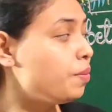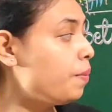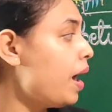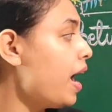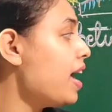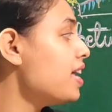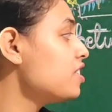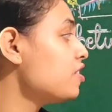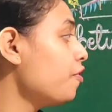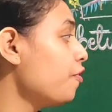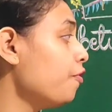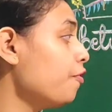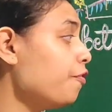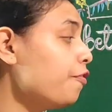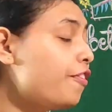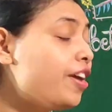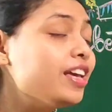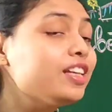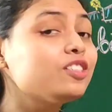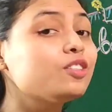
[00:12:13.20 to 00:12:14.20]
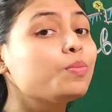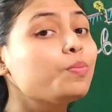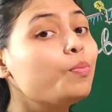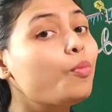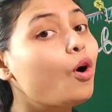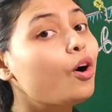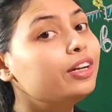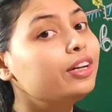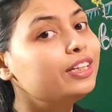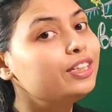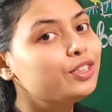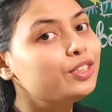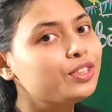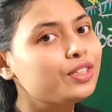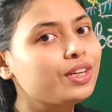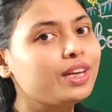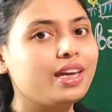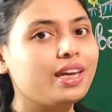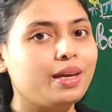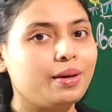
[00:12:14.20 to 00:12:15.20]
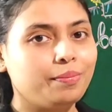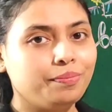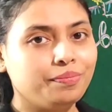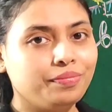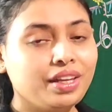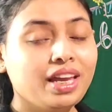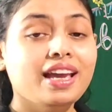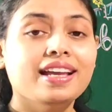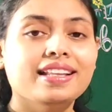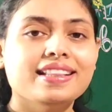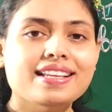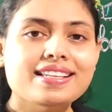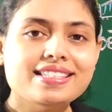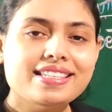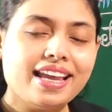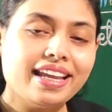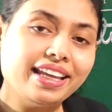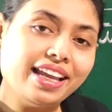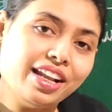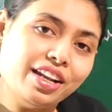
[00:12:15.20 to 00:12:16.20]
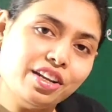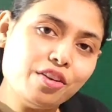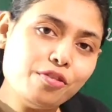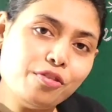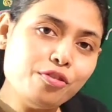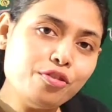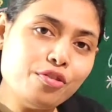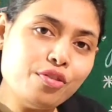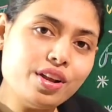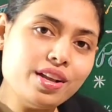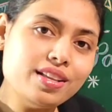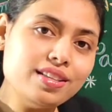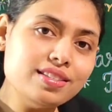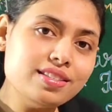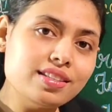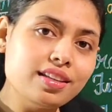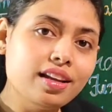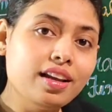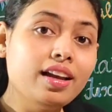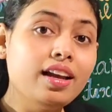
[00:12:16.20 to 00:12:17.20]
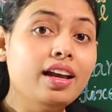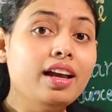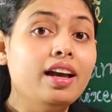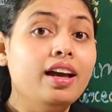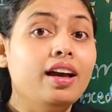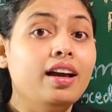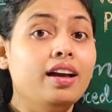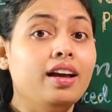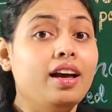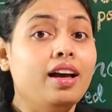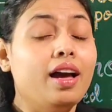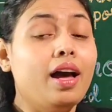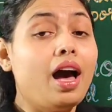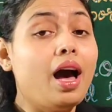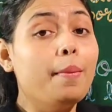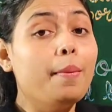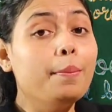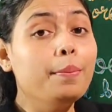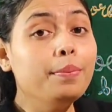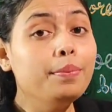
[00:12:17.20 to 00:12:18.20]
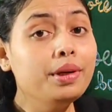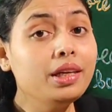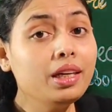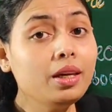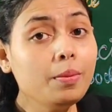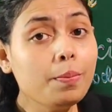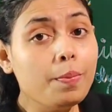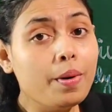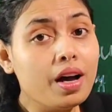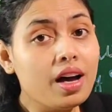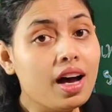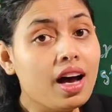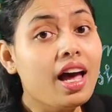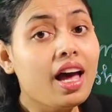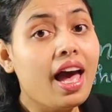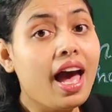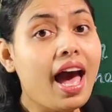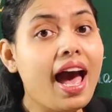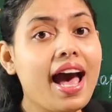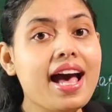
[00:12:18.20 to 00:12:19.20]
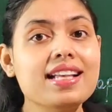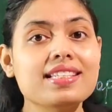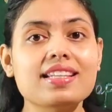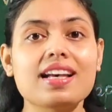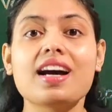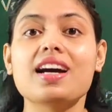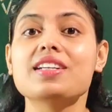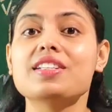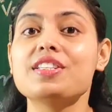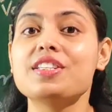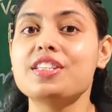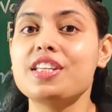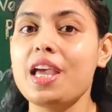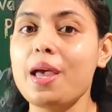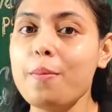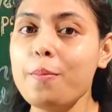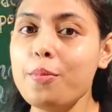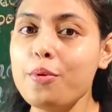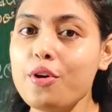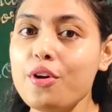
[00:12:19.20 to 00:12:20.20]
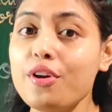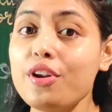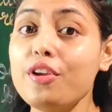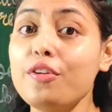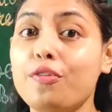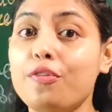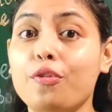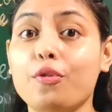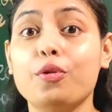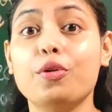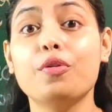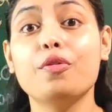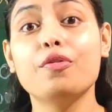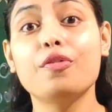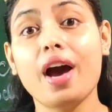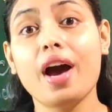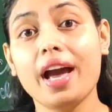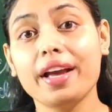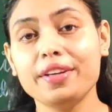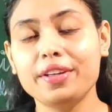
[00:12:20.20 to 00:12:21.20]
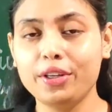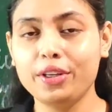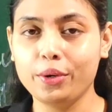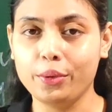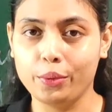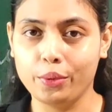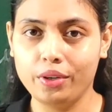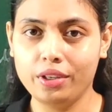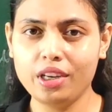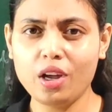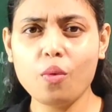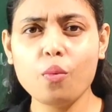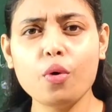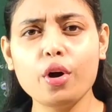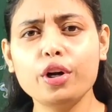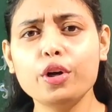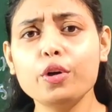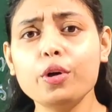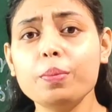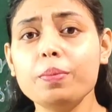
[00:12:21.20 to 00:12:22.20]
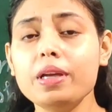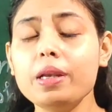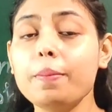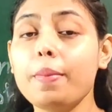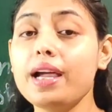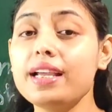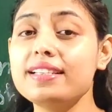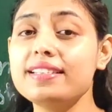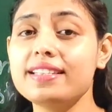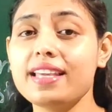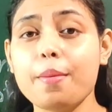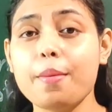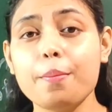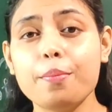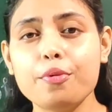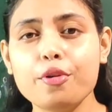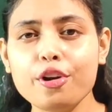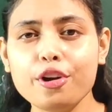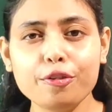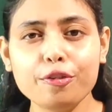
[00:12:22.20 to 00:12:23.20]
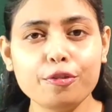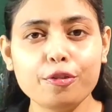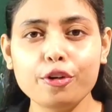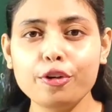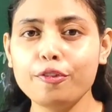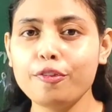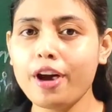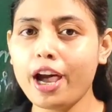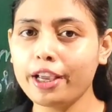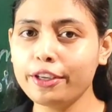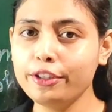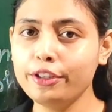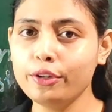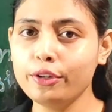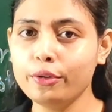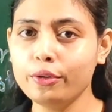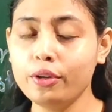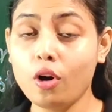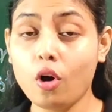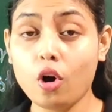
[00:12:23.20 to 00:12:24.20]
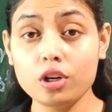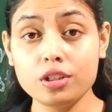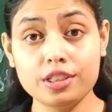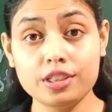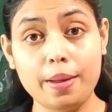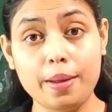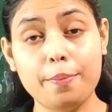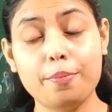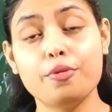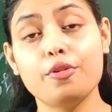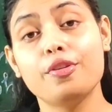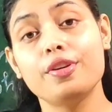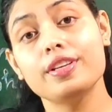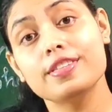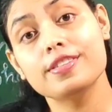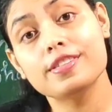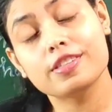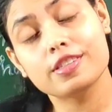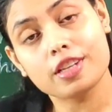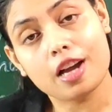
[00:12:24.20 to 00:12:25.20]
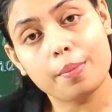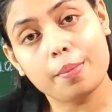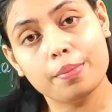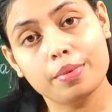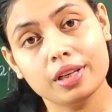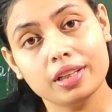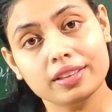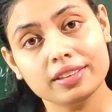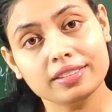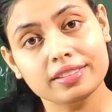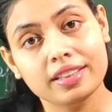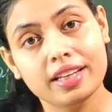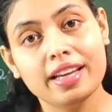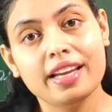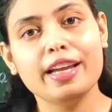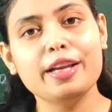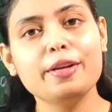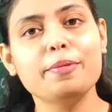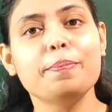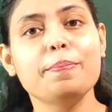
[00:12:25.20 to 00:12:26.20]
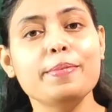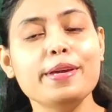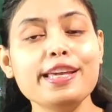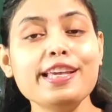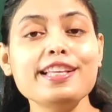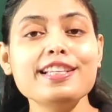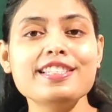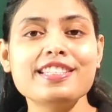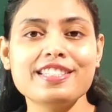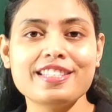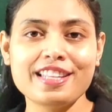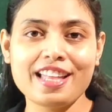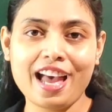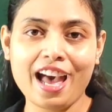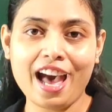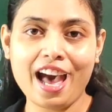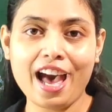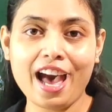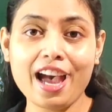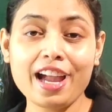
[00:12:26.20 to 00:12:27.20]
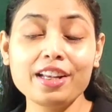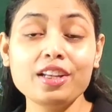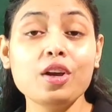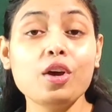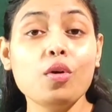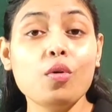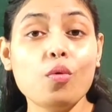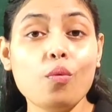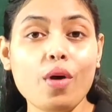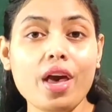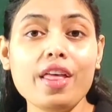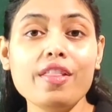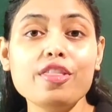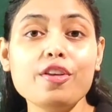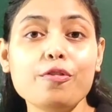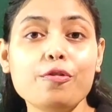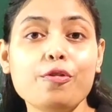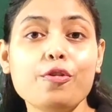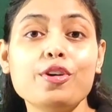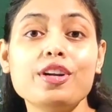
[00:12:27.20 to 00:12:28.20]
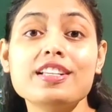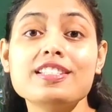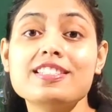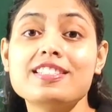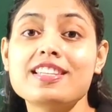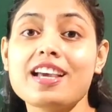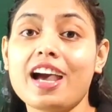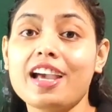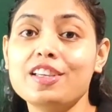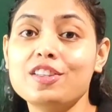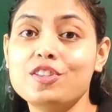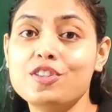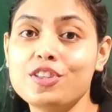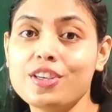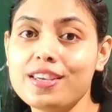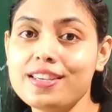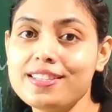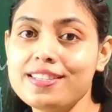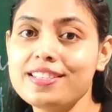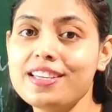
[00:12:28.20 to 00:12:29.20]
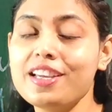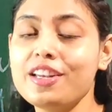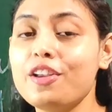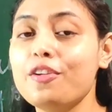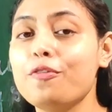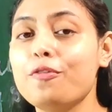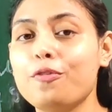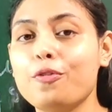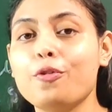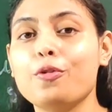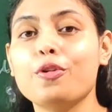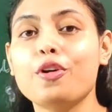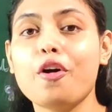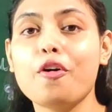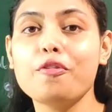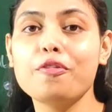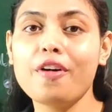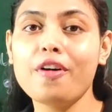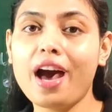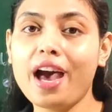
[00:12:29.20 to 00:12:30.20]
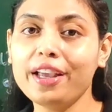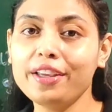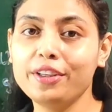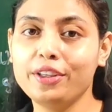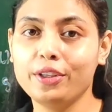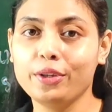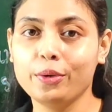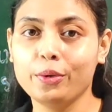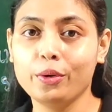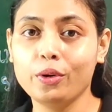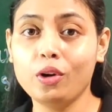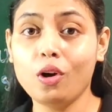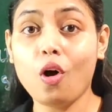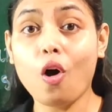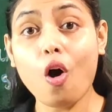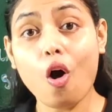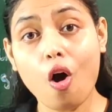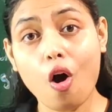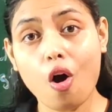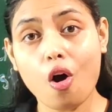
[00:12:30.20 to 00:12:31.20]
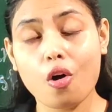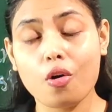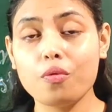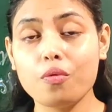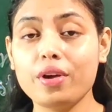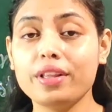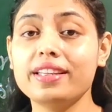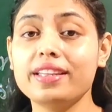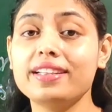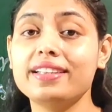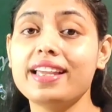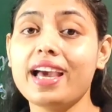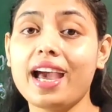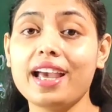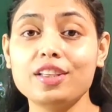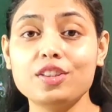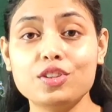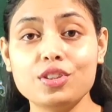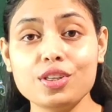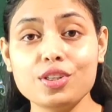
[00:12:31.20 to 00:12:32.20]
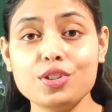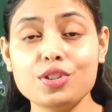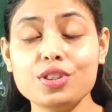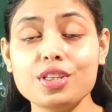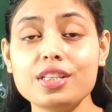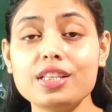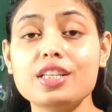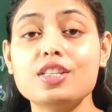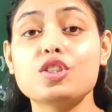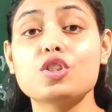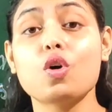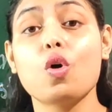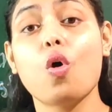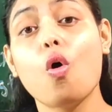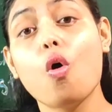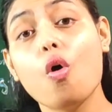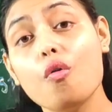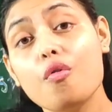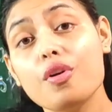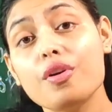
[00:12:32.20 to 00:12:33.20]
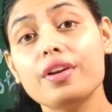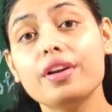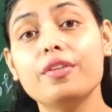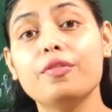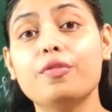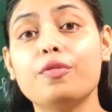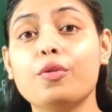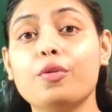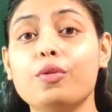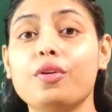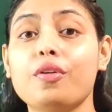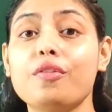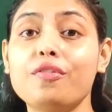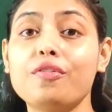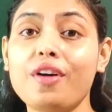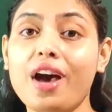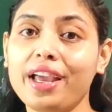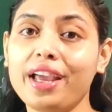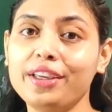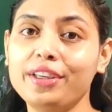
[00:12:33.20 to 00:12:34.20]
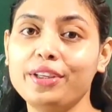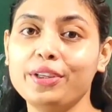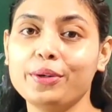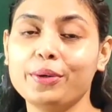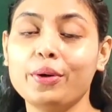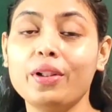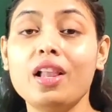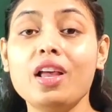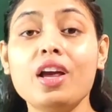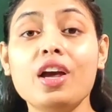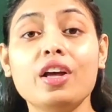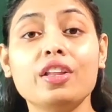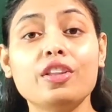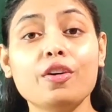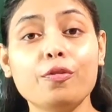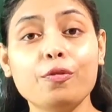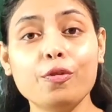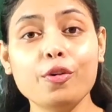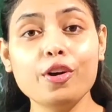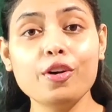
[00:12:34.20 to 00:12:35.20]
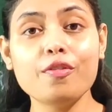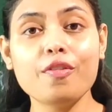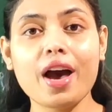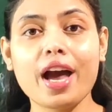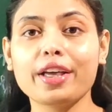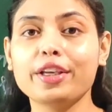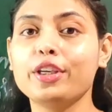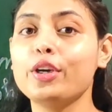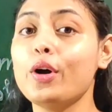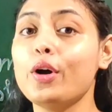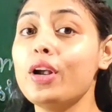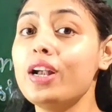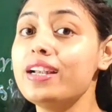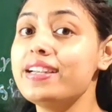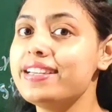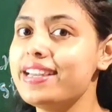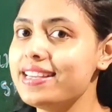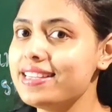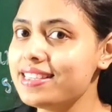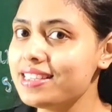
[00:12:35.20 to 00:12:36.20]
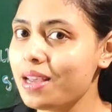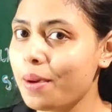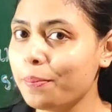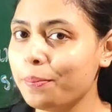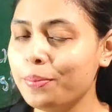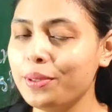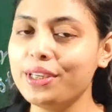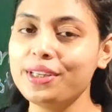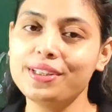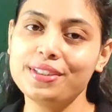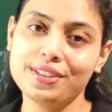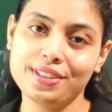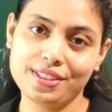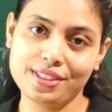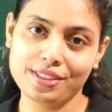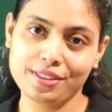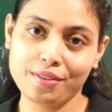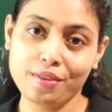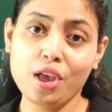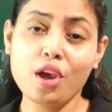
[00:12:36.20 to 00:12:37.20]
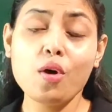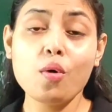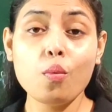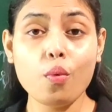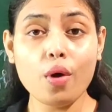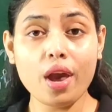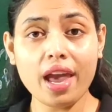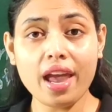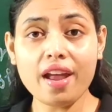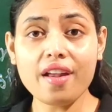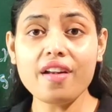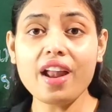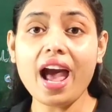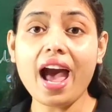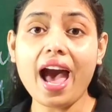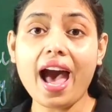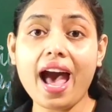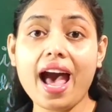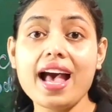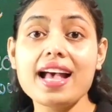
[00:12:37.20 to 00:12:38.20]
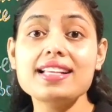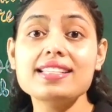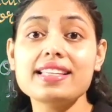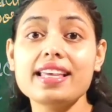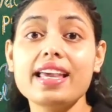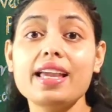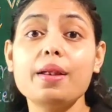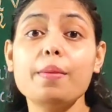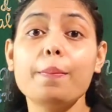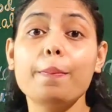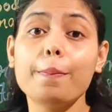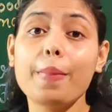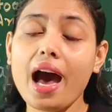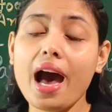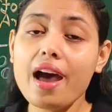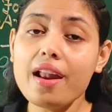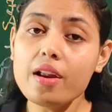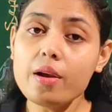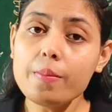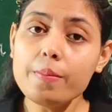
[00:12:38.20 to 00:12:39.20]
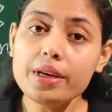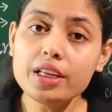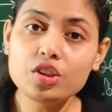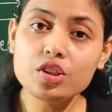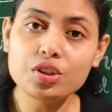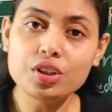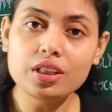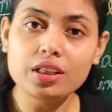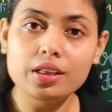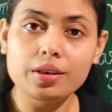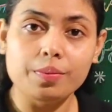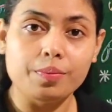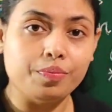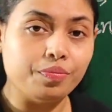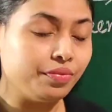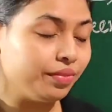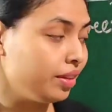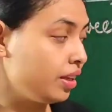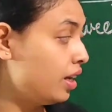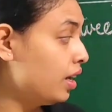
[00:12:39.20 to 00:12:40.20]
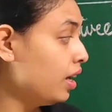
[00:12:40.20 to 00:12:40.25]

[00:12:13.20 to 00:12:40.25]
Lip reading: has a fixed body shape. The second difference, amoeba has a temporary food vacuole. Now what do you mean by temporary food vacuole or temporary stomach? It means that when the food is digested in food vacuole or when the digestion is over in food vacuole, the food vacuole disappears. Whereas in parameecium,